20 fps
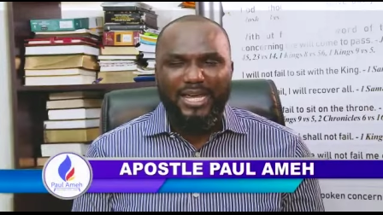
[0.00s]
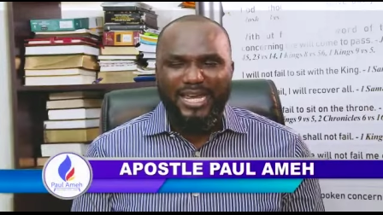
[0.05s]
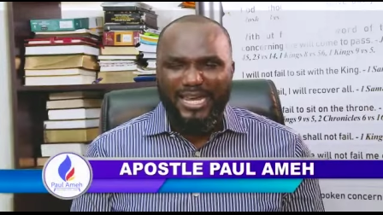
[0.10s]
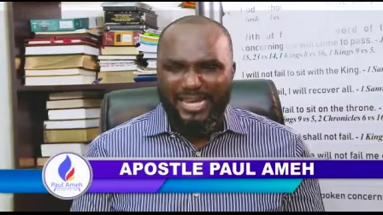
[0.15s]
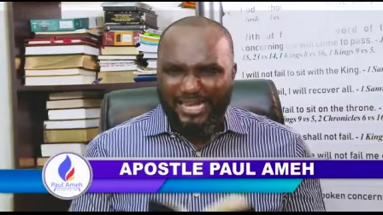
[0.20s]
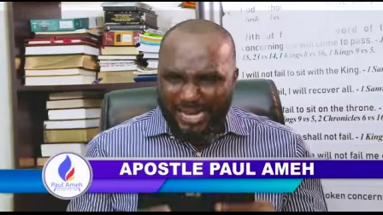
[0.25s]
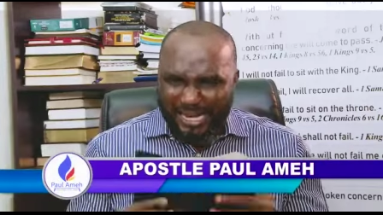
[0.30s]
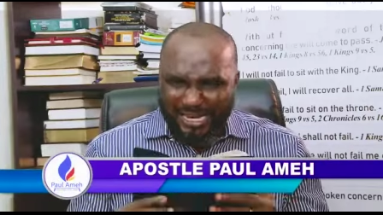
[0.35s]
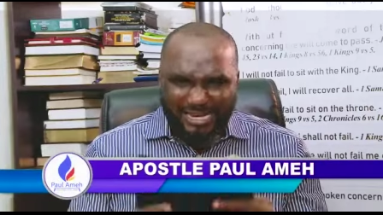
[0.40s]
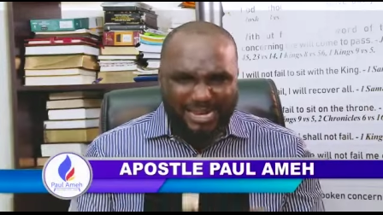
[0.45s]

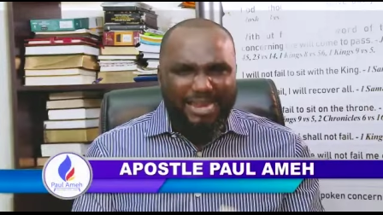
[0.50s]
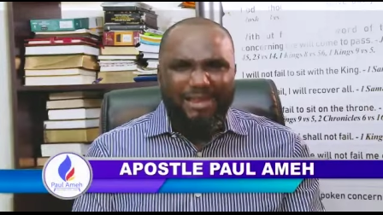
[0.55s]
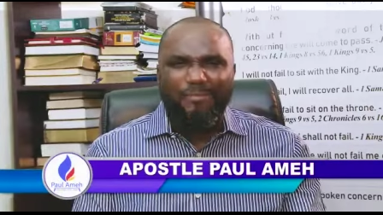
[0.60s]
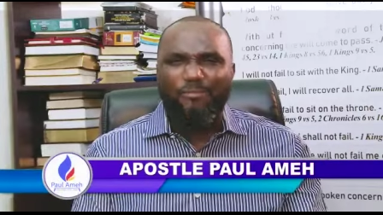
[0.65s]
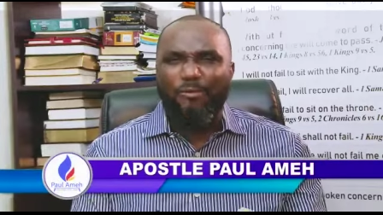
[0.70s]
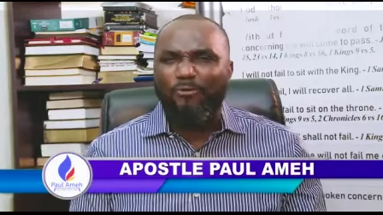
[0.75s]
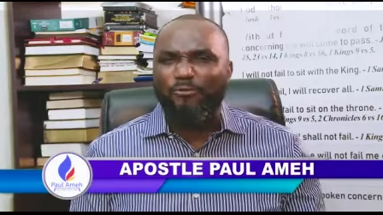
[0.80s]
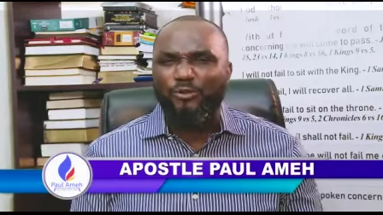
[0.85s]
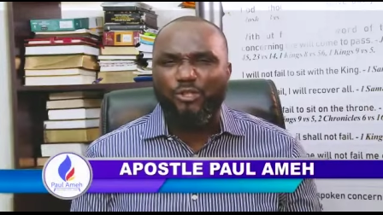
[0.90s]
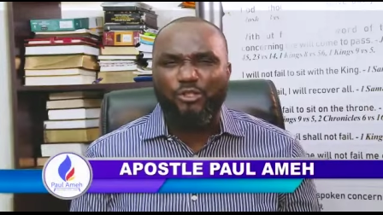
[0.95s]
in the name
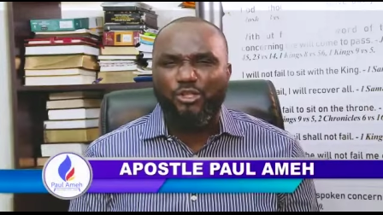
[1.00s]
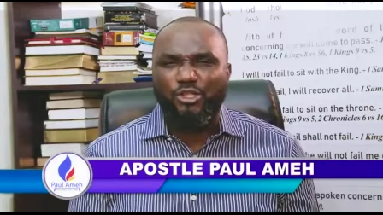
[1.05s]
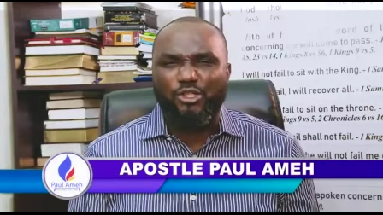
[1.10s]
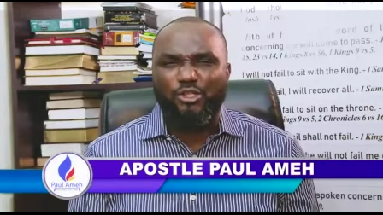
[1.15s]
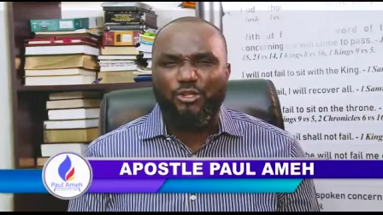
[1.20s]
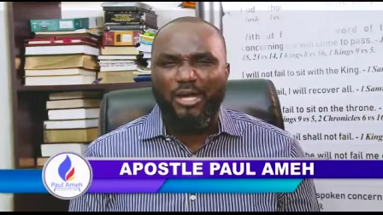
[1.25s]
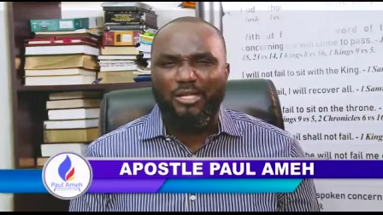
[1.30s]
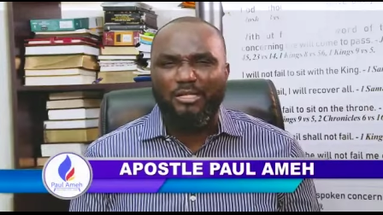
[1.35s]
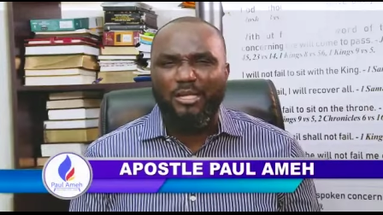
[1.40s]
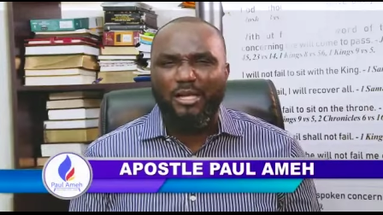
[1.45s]
of Jesus
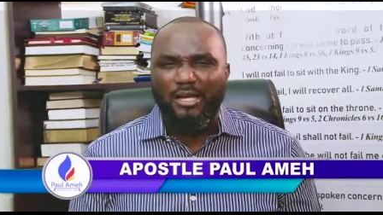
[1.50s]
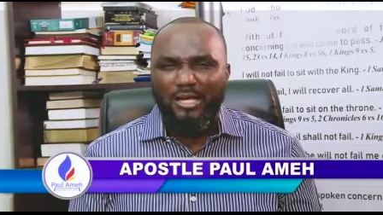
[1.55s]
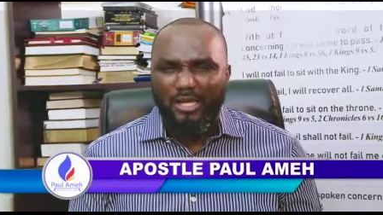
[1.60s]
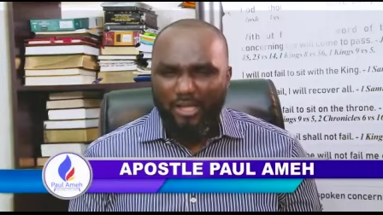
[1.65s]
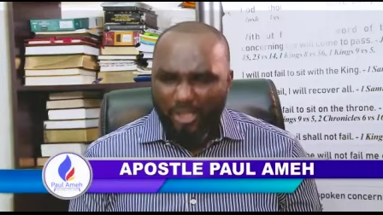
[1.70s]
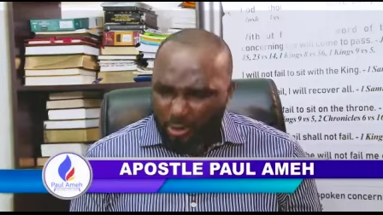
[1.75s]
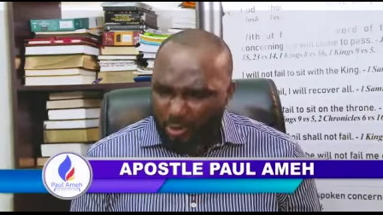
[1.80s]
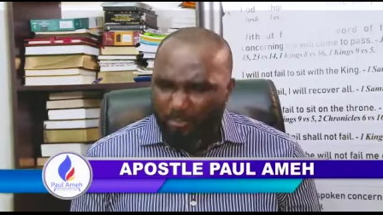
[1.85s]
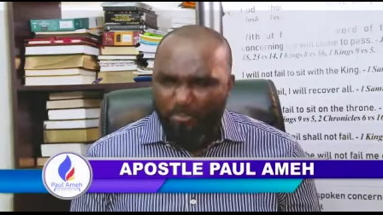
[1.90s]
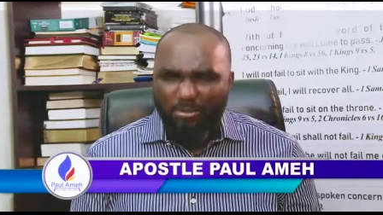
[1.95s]
Christ.
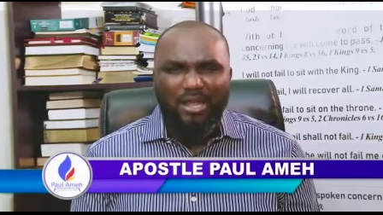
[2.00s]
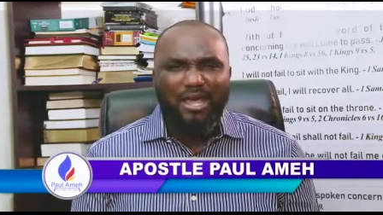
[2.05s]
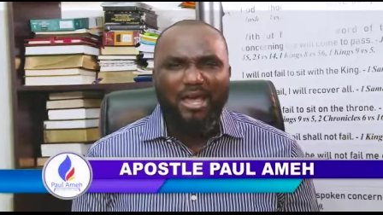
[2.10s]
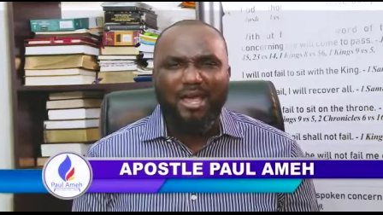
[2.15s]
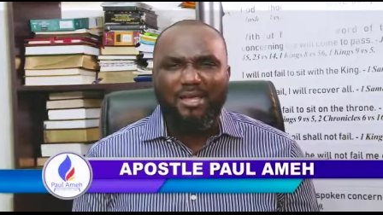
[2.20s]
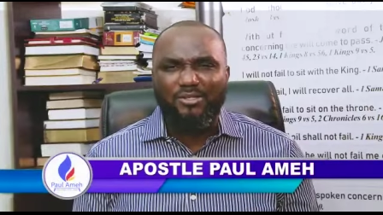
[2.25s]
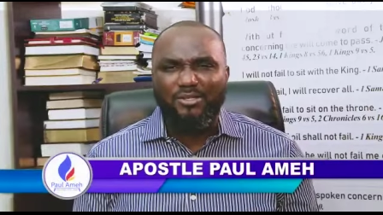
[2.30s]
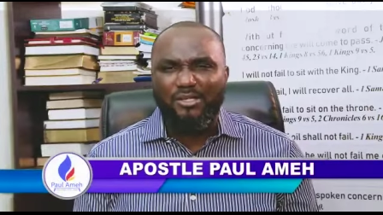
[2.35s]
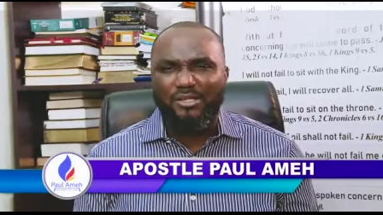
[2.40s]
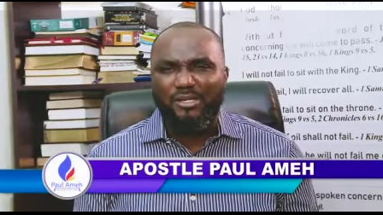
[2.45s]
You're
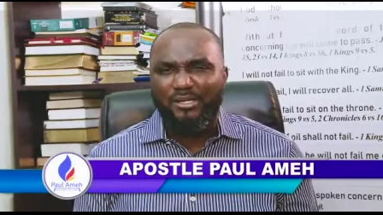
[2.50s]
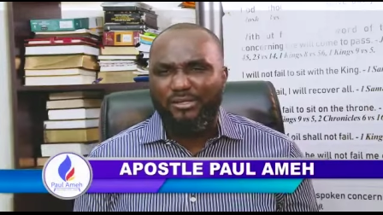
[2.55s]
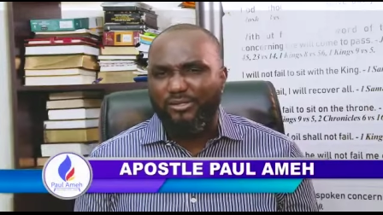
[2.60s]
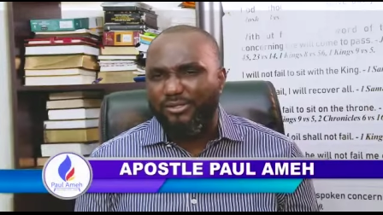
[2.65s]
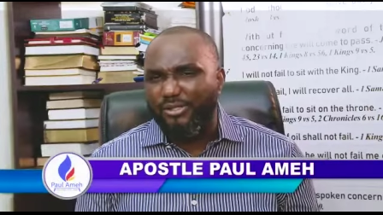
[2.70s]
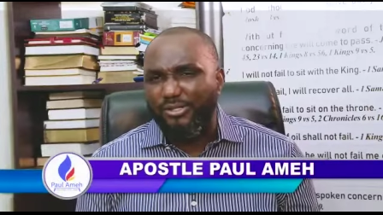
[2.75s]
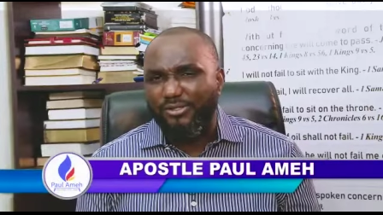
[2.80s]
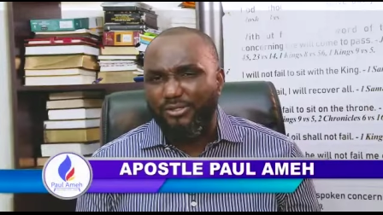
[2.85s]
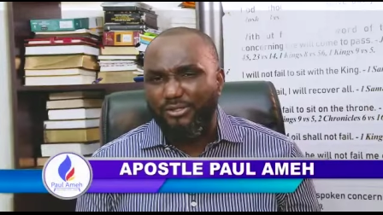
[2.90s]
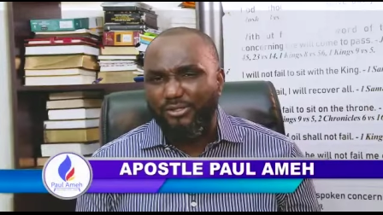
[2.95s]
blessed in
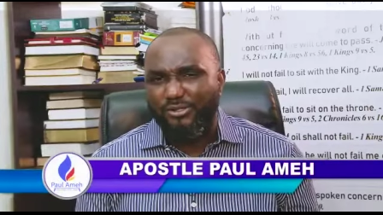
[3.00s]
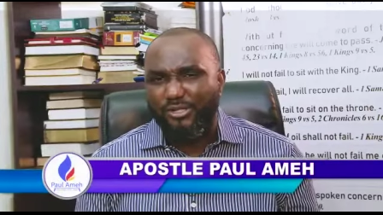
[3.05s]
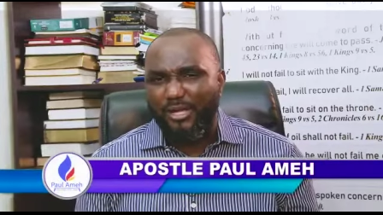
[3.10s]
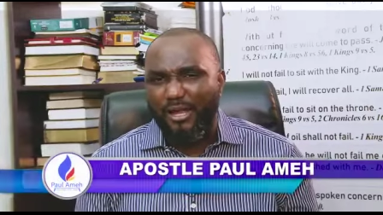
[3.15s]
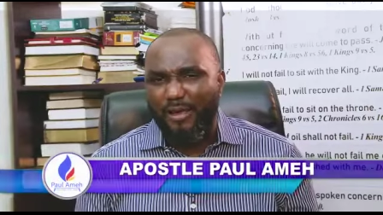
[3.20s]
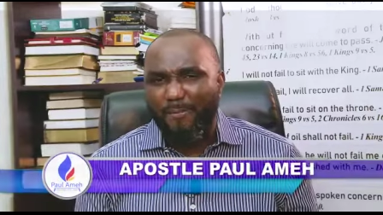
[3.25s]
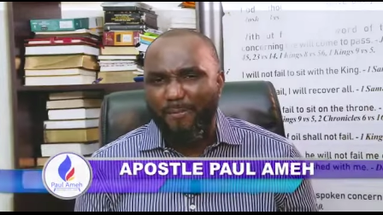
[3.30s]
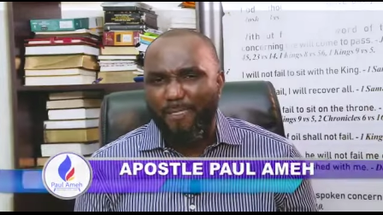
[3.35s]
Jesus' name.